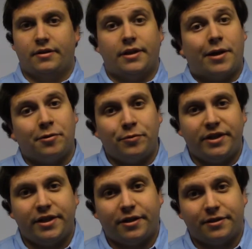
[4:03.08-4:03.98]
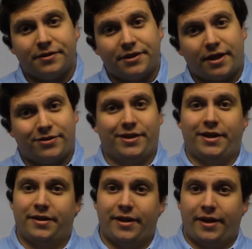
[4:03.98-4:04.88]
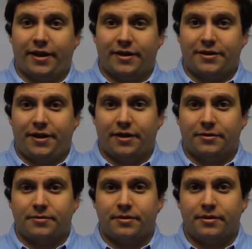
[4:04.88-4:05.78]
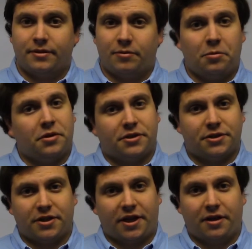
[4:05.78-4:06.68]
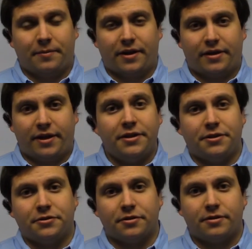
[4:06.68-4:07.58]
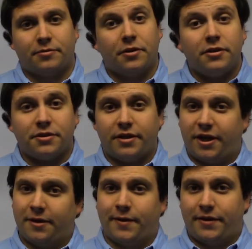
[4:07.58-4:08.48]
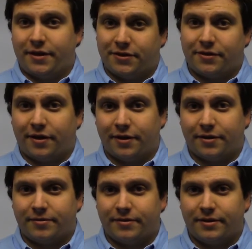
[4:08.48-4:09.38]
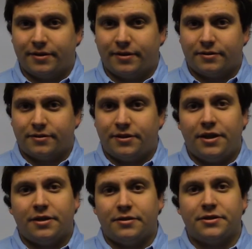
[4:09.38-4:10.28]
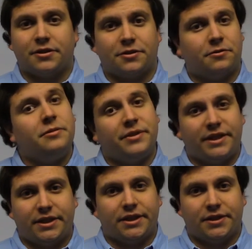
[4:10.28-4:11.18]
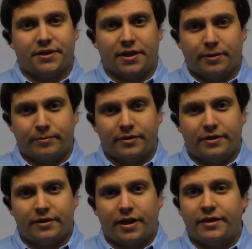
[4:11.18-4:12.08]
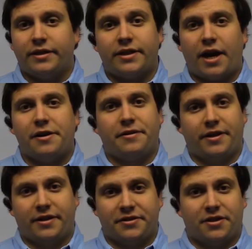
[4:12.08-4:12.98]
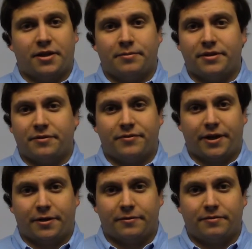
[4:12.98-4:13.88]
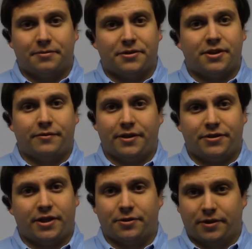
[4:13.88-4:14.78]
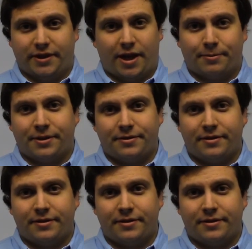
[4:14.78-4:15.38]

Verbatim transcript: Now, when we did all of this outside in thinking at TiO, we weren't just thinking about the end user, we are also thinking about the installer. TiO is extremely easy to set up, and the entire thing is set up and configured from a 7-inch Android tablet.